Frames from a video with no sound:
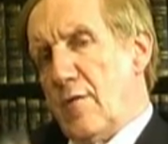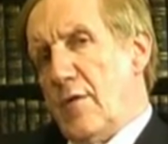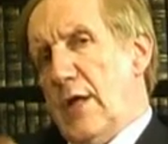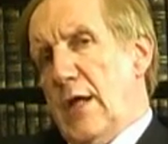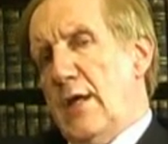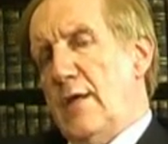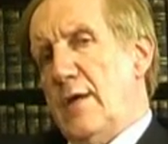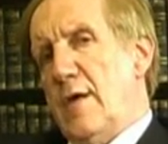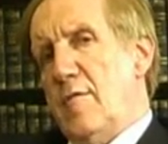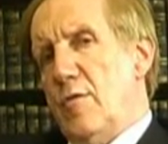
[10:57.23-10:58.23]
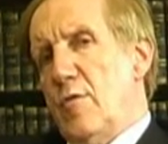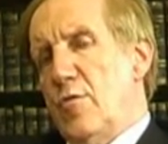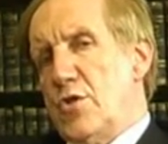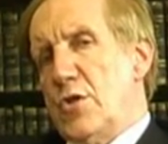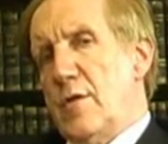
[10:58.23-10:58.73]
of a later
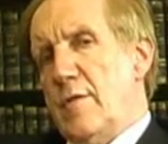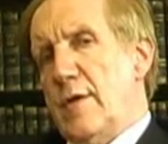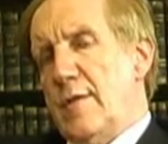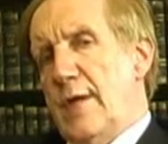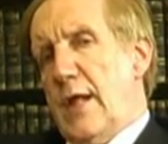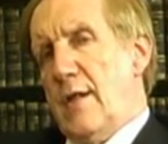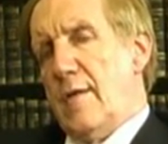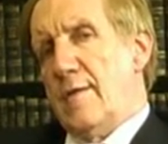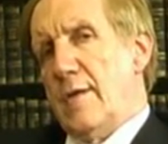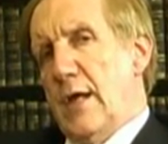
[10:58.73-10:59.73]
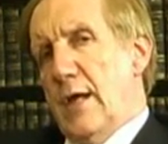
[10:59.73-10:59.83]
evolution of the cells.